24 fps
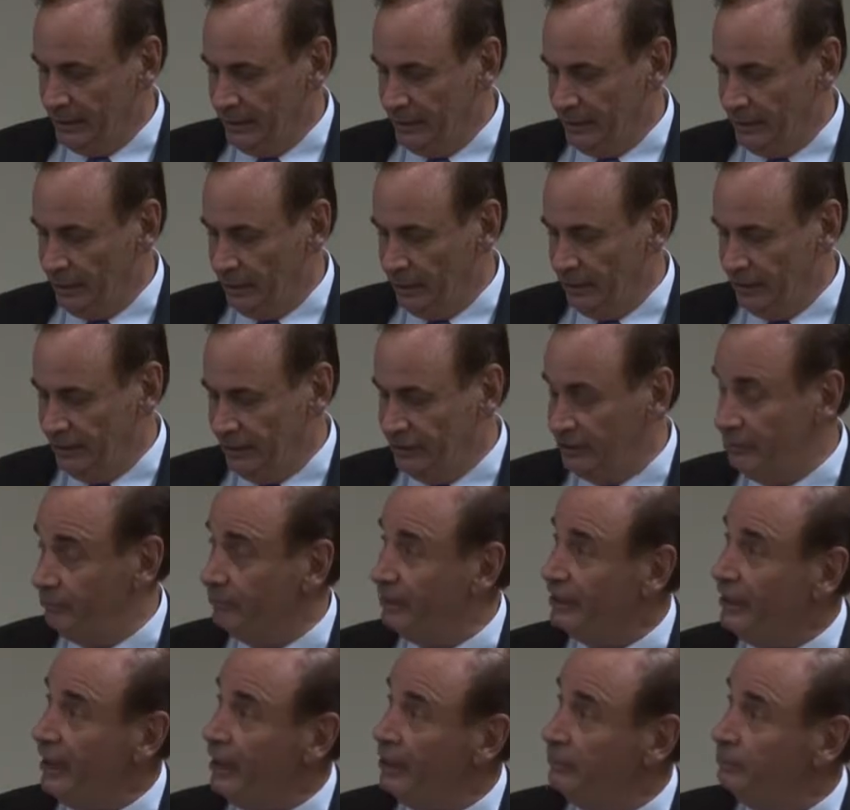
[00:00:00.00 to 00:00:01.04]
Now let's see
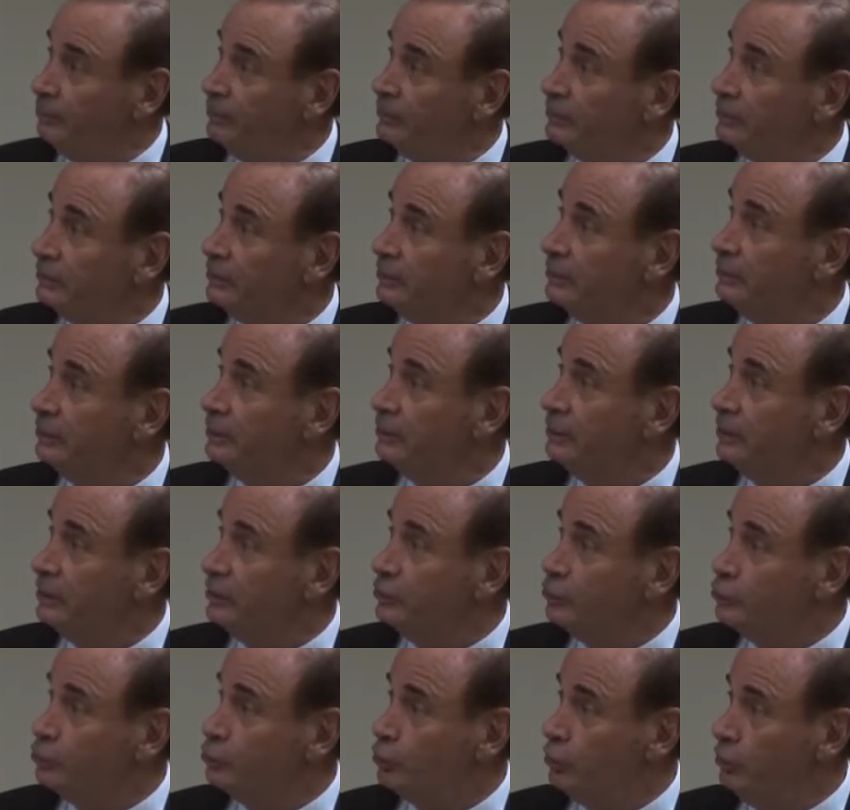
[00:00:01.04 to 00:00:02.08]
what happened.
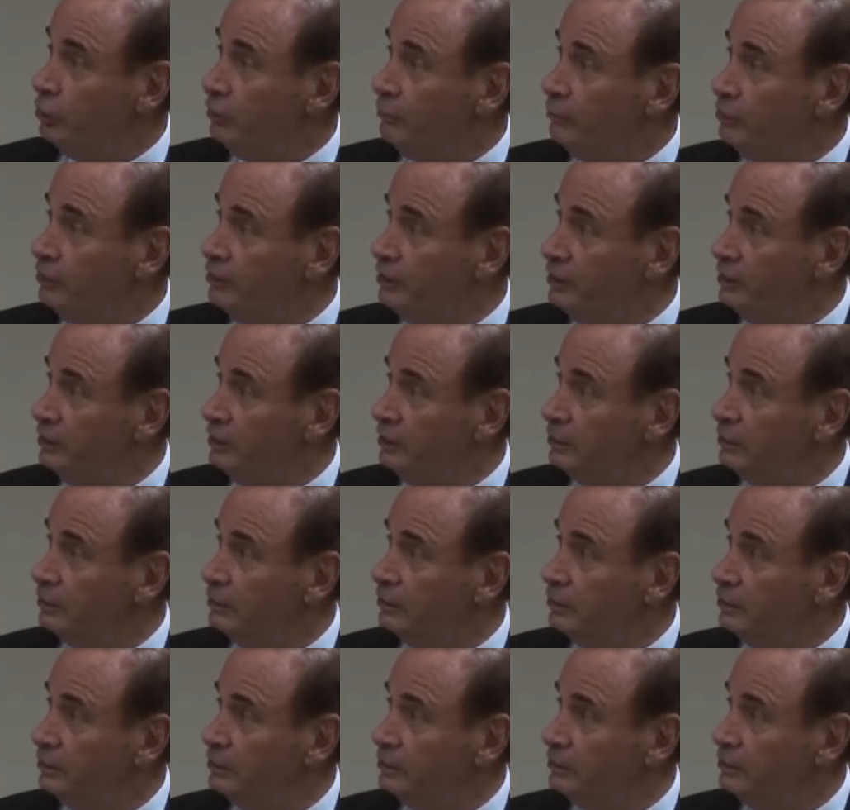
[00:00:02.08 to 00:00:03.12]
Germany,
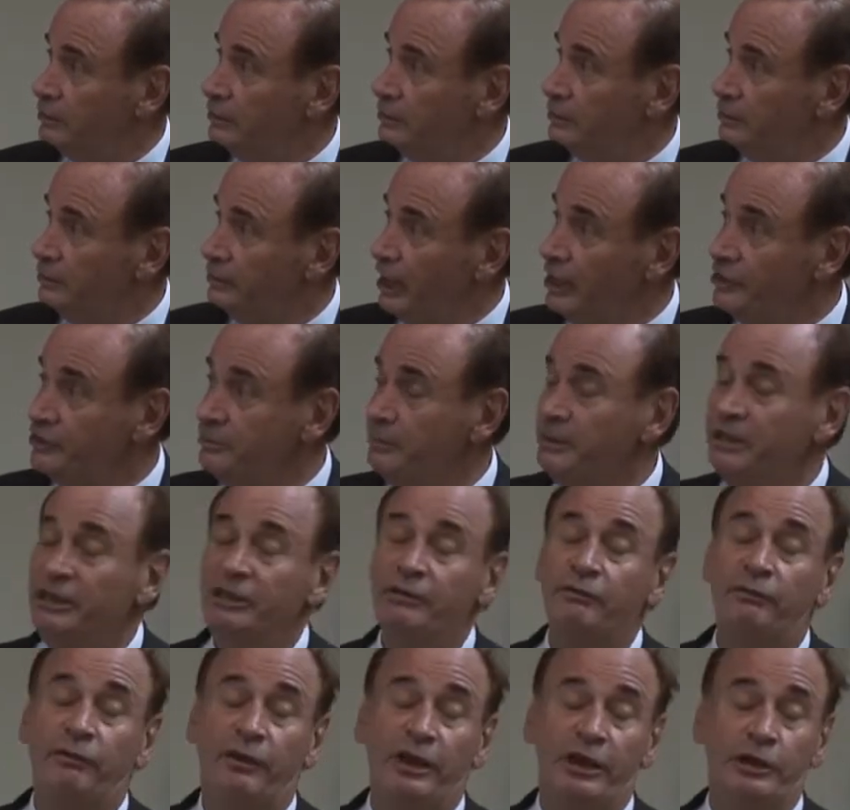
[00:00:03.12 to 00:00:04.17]
there has been
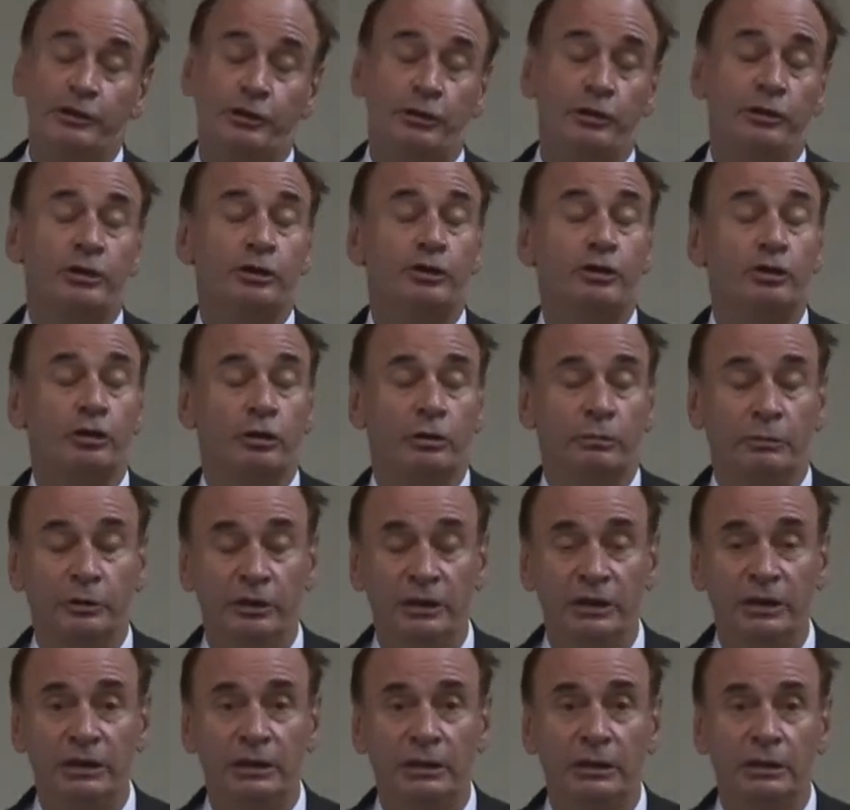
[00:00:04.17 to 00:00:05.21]
inflation in
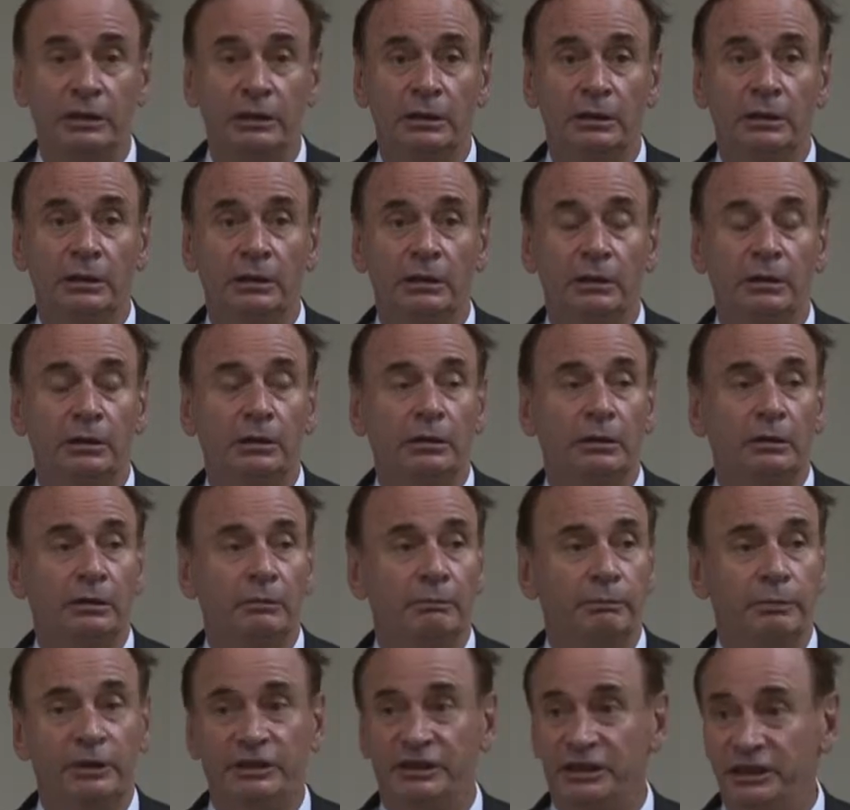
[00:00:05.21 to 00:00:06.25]
Germany,
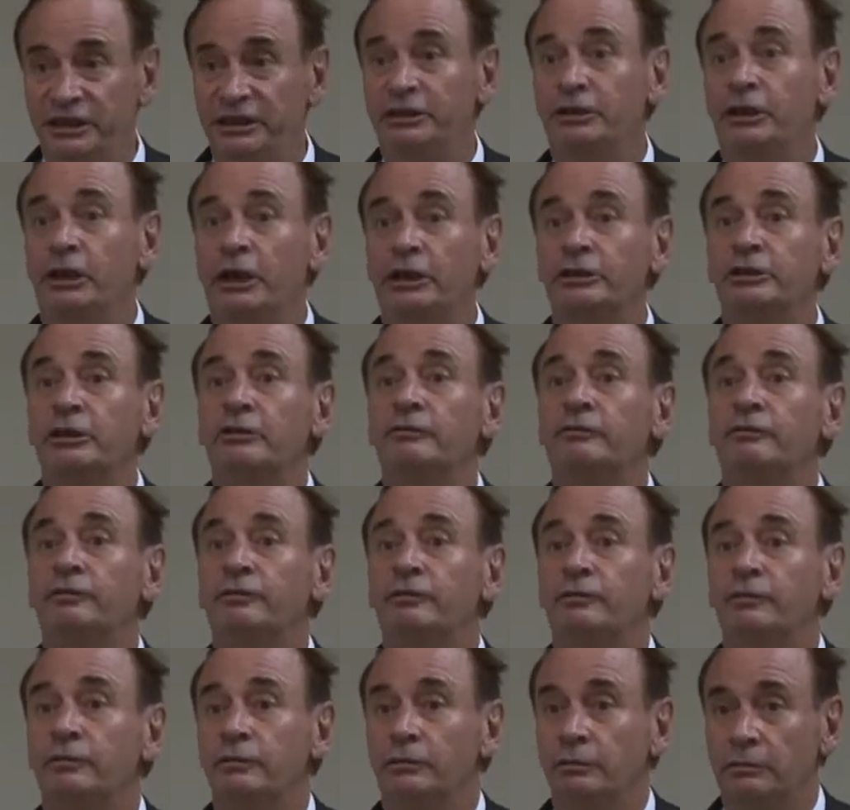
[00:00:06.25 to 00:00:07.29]
but they did a lot of
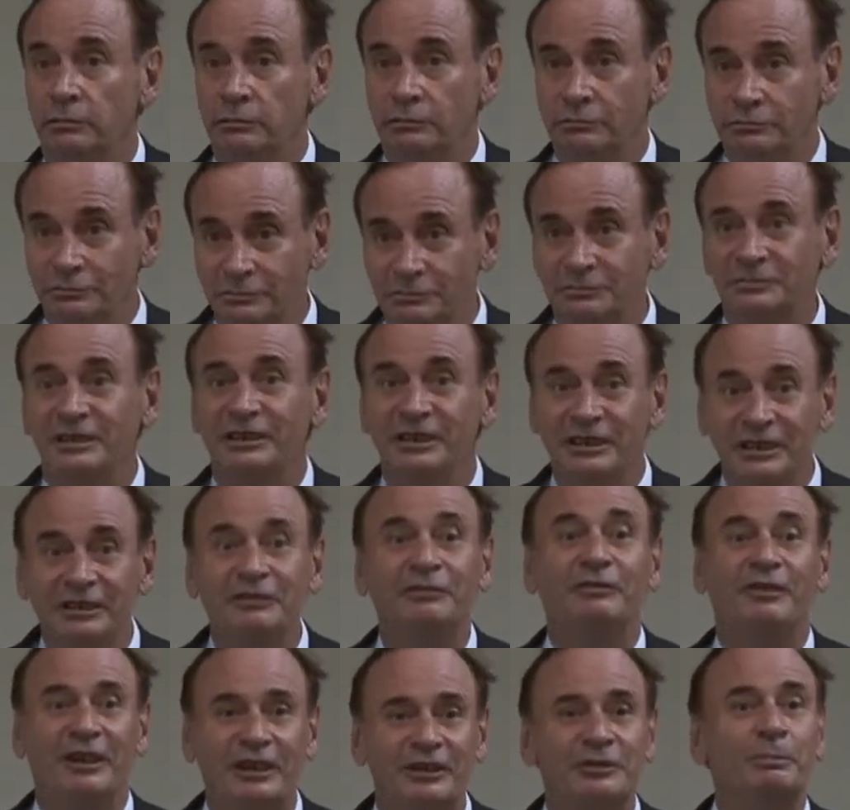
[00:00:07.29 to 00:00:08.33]

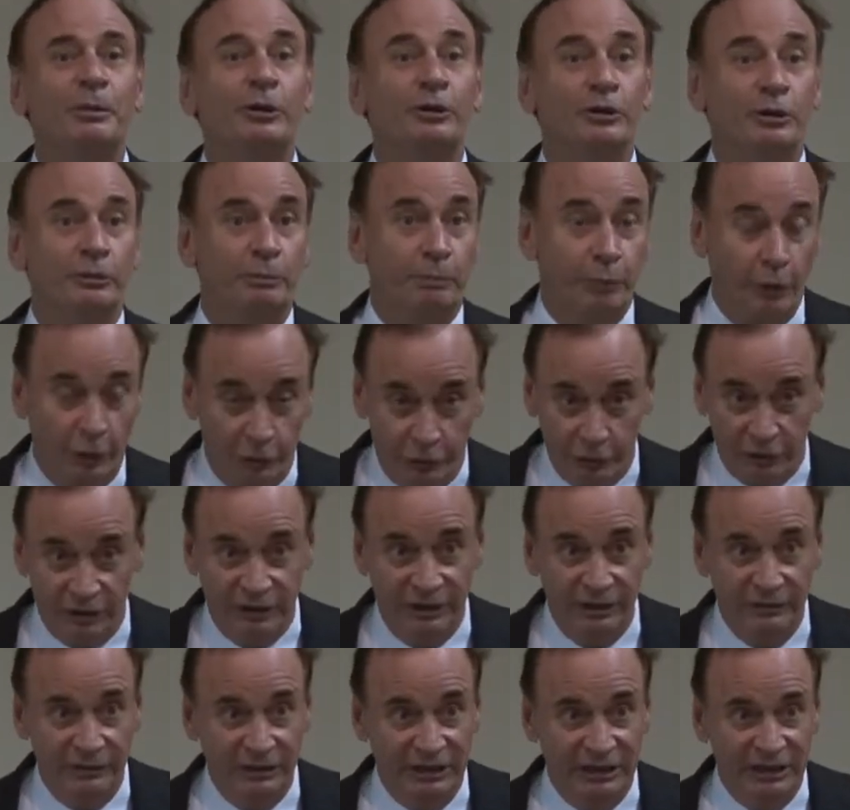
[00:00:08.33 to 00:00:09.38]
investment and
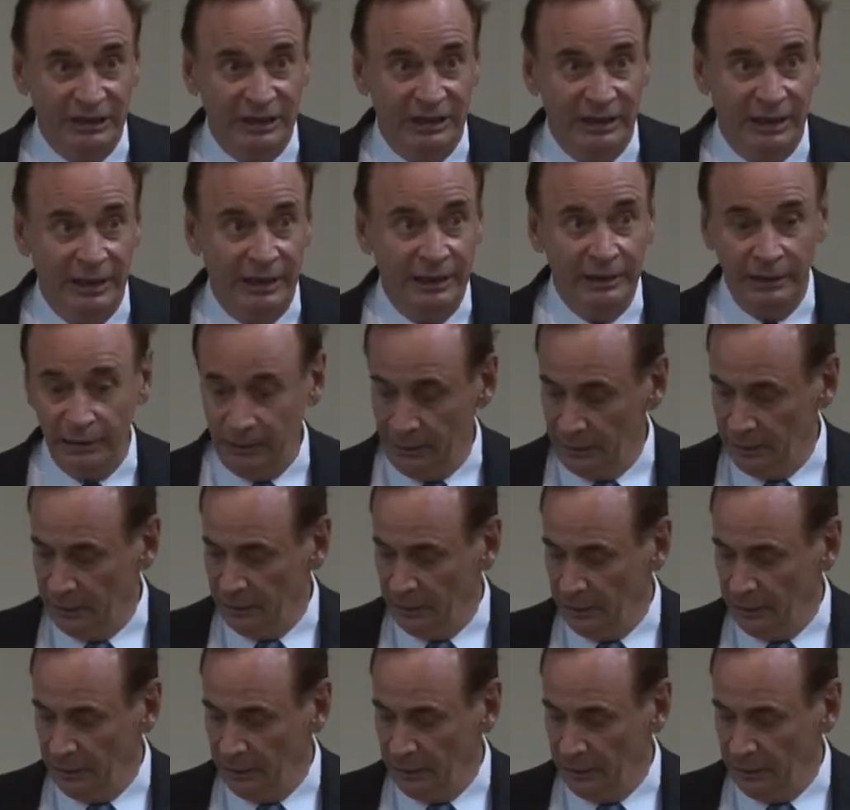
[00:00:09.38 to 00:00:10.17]
productivity gain.